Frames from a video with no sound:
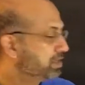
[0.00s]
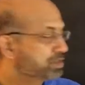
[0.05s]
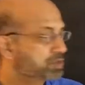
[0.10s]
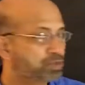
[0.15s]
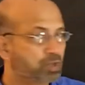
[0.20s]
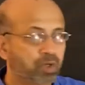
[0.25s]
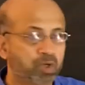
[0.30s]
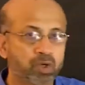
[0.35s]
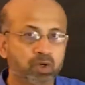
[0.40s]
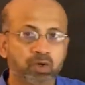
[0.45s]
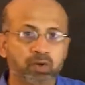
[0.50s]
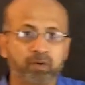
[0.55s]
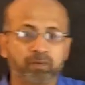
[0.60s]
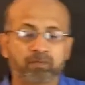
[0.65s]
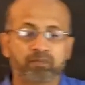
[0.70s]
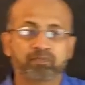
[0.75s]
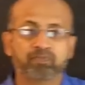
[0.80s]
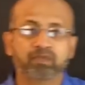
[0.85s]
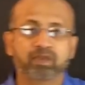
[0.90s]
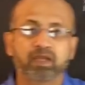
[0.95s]

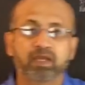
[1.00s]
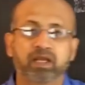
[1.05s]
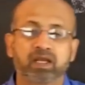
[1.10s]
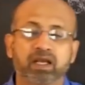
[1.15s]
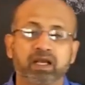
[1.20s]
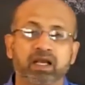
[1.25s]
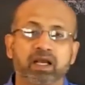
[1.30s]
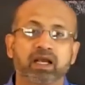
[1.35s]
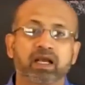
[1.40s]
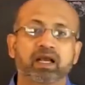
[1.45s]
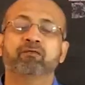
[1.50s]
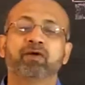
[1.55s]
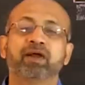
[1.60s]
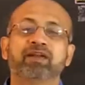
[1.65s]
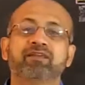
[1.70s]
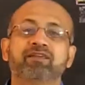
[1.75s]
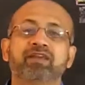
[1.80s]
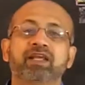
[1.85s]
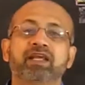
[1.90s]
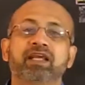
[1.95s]
So
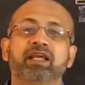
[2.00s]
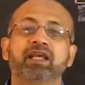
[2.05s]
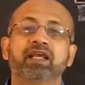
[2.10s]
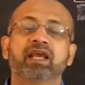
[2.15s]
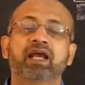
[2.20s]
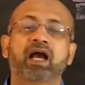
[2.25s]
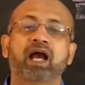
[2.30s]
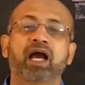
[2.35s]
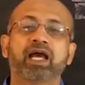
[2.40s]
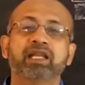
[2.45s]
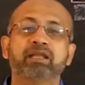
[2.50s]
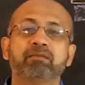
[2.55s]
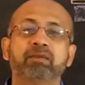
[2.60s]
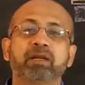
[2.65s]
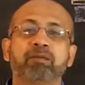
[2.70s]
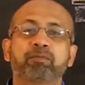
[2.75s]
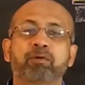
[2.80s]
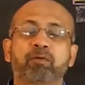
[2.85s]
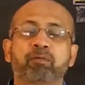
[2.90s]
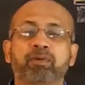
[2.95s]
when the
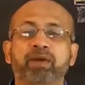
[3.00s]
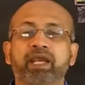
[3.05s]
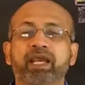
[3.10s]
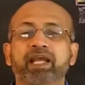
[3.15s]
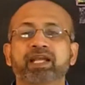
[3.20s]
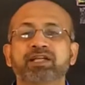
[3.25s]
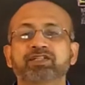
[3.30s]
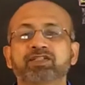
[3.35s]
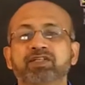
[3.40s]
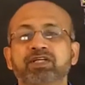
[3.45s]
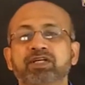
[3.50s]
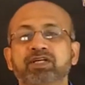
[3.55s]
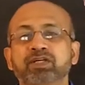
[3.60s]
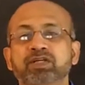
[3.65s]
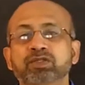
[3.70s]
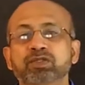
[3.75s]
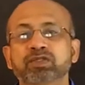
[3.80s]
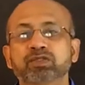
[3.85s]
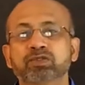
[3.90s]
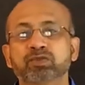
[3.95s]
animal propagates
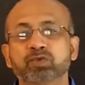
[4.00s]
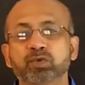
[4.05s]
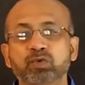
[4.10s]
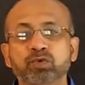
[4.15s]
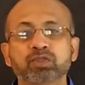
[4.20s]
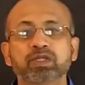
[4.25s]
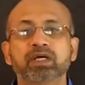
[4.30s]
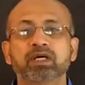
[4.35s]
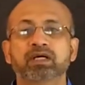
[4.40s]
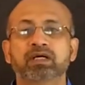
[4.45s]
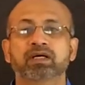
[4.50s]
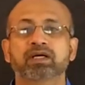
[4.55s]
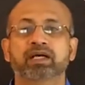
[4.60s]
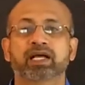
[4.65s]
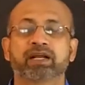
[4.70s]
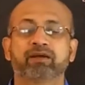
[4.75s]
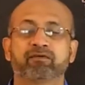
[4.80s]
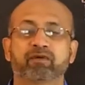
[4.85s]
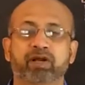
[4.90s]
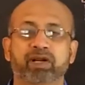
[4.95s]
through the
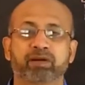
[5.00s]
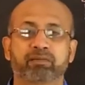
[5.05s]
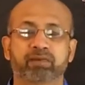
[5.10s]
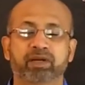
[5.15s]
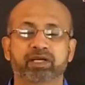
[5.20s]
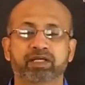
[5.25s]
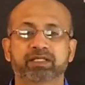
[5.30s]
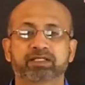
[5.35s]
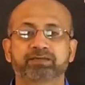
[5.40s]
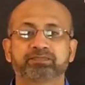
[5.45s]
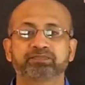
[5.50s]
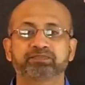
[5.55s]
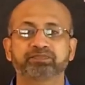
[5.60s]
environment,